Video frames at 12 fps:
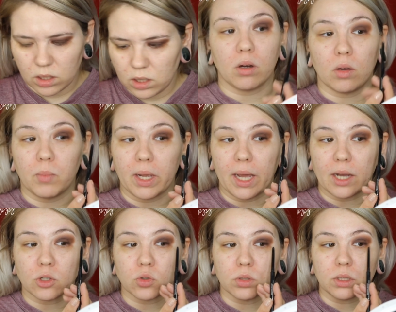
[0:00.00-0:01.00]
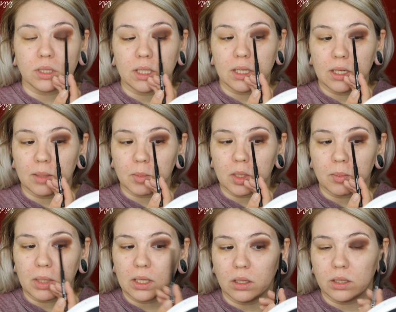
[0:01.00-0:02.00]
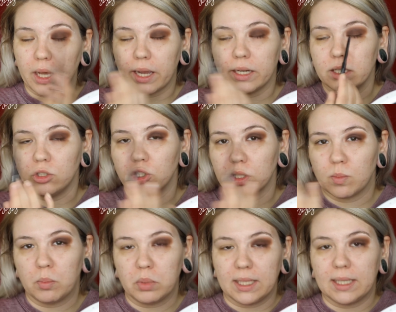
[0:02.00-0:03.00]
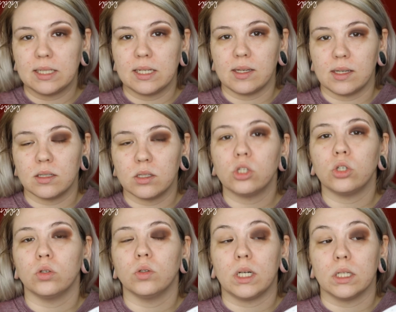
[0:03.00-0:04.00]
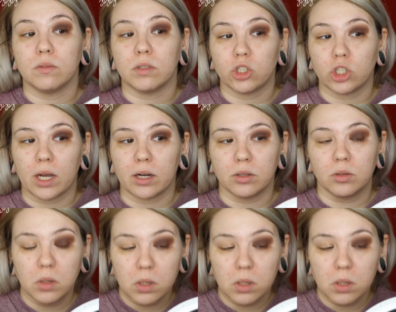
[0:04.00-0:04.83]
On my actual lid, I'm gonna make a line and just blend it into all of the shadow.